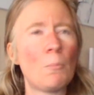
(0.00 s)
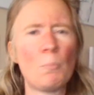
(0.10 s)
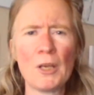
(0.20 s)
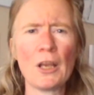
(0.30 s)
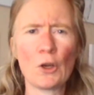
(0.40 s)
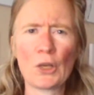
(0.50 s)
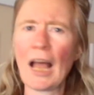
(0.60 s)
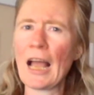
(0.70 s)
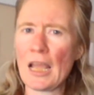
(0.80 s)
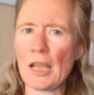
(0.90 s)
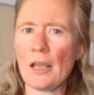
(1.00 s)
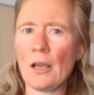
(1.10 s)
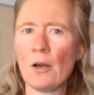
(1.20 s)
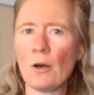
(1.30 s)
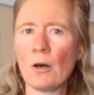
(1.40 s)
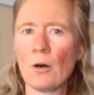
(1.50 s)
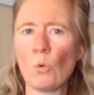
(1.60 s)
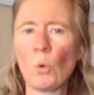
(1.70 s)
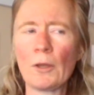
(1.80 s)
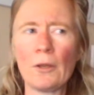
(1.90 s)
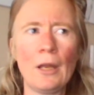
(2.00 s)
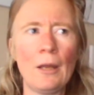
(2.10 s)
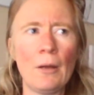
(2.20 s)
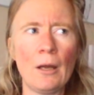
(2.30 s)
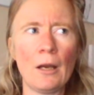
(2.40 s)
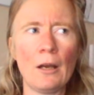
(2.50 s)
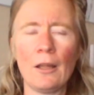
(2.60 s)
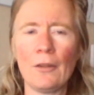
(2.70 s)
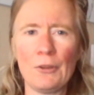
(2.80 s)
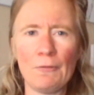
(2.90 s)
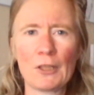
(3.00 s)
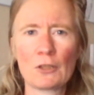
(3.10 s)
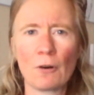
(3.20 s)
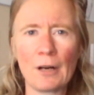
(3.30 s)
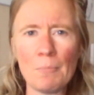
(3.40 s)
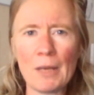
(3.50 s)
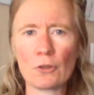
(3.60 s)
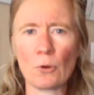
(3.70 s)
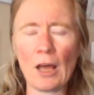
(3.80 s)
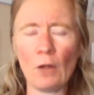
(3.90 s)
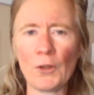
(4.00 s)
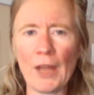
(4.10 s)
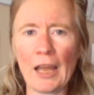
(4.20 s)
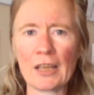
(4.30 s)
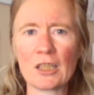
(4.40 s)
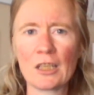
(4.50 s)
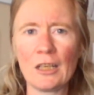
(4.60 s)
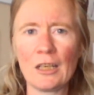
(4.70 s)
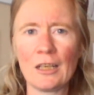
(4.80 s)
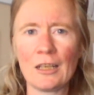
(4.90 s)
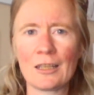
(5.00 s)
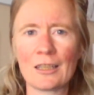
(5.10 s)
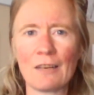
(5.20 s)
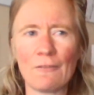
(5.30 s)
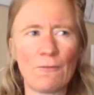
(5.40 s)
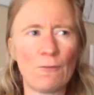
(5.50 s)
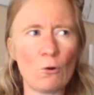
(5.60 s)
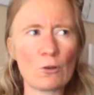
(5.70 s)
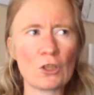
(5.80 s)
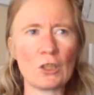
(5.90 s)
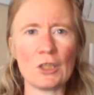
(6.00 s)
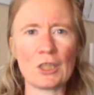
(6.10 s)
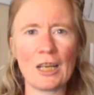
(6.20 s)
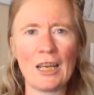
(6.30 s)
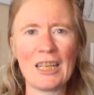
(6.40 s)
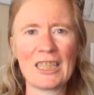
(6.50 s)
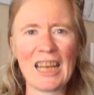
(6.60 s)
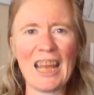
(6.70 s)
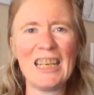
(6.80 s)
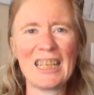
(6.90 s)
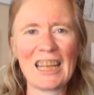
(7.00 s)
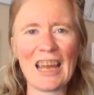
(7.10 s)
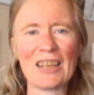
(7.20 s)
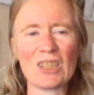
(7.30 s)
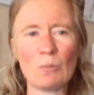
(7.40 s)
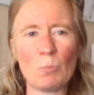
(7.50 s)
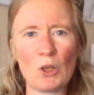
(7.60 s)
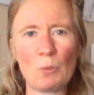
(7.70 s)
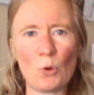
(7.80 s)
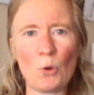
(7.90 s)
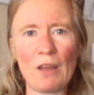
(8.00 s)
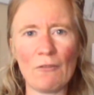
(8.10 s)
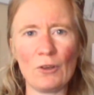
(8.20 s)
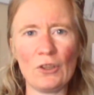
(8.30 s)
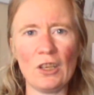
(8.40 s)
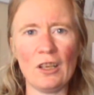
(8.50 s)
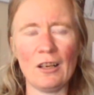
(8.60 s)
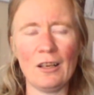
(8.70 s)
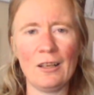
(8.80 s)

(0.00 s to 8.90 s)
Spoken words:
be okay with the Victorian Mental Health Act that forces 10,000 people every year.